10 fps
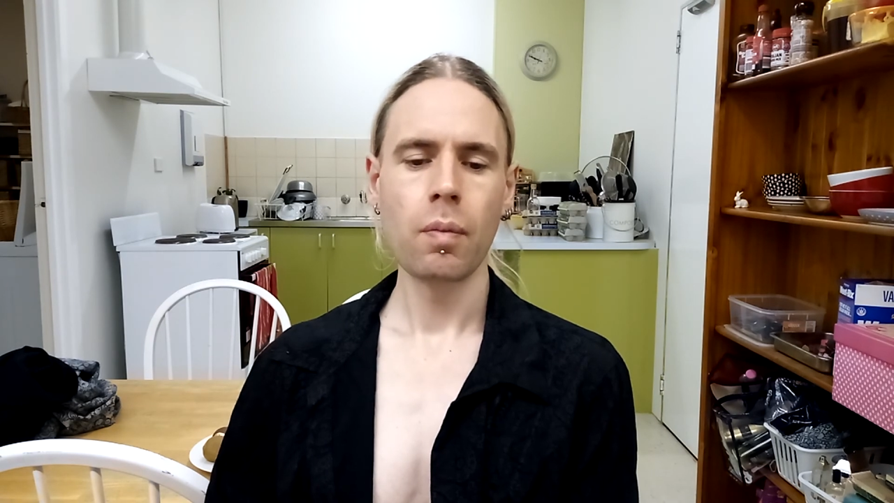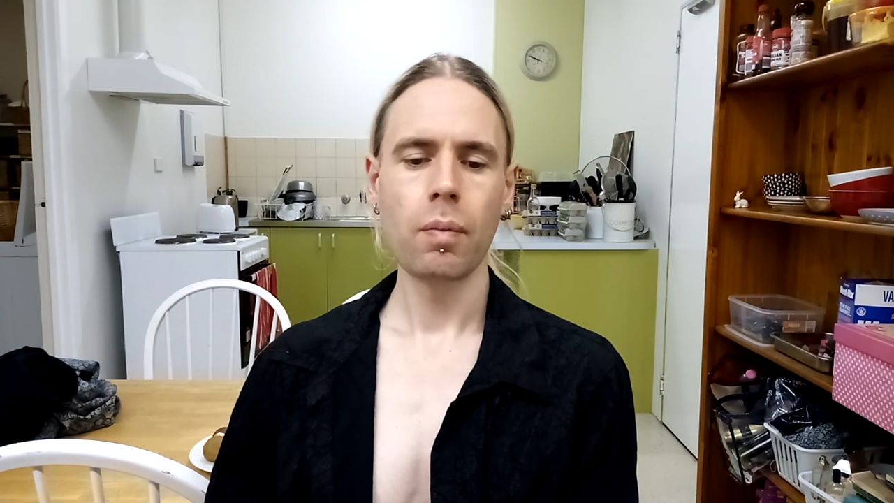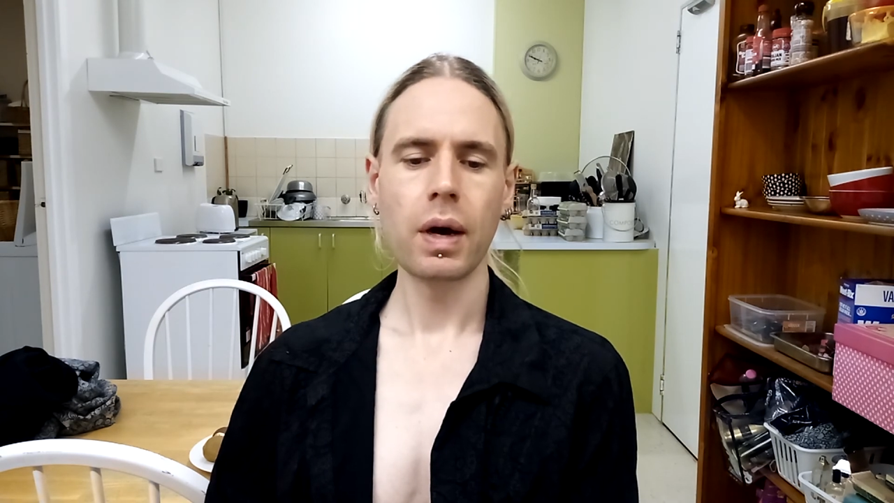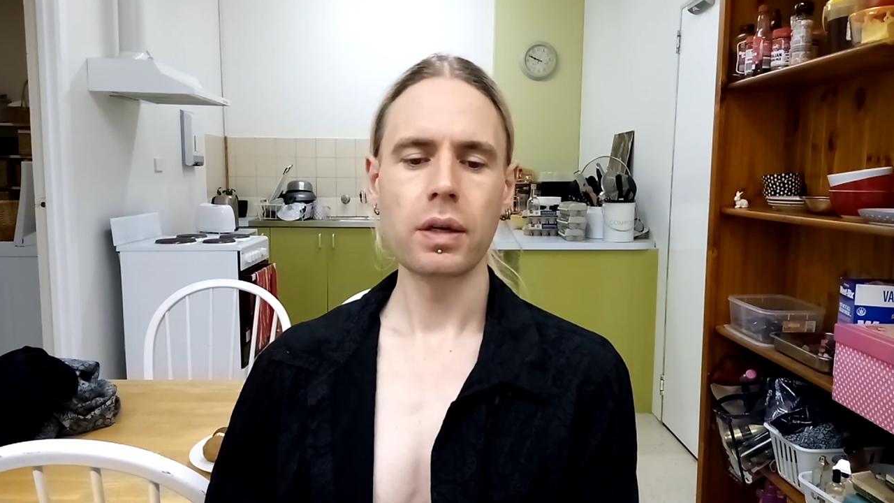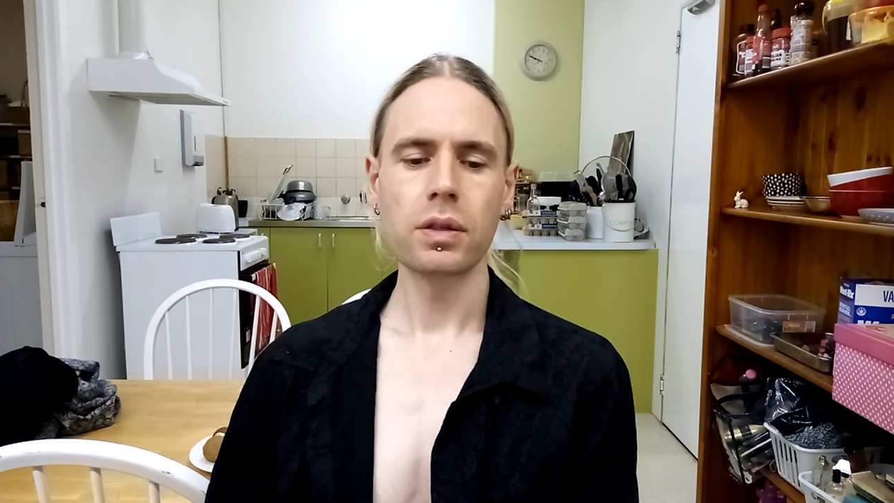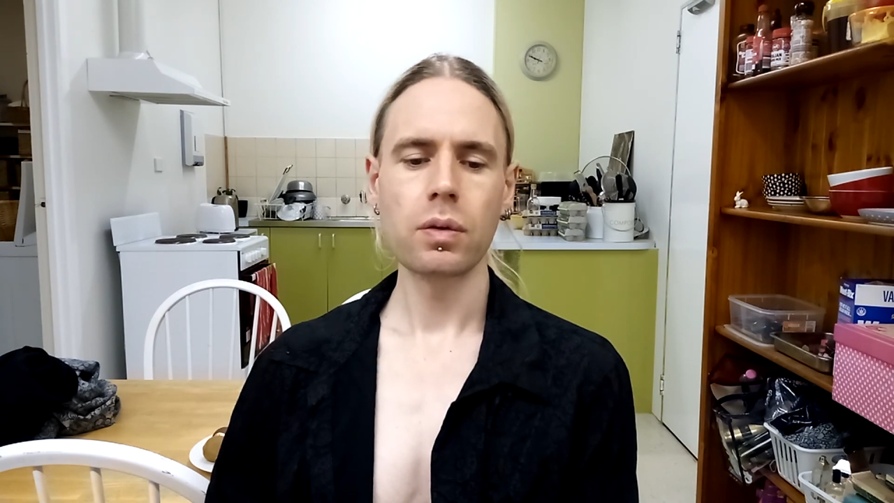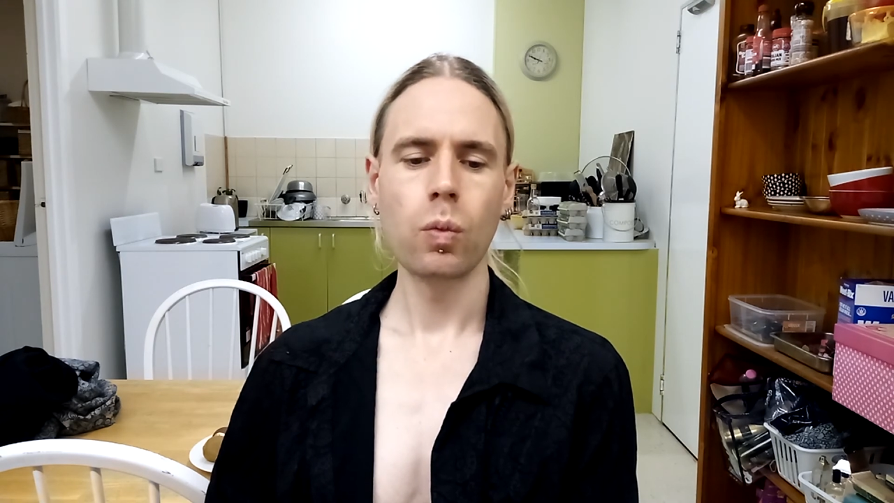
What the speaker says: but